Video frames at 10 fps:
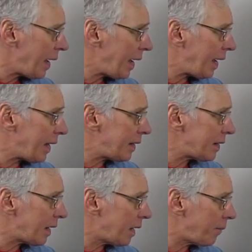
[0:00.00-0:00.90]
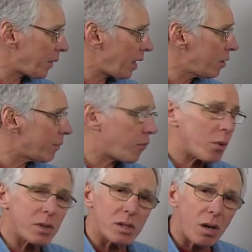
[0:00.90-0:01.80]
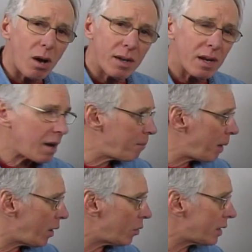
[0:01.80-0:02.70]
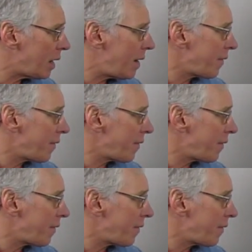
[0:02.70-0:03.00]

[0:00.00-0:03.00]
and I look forward to talking about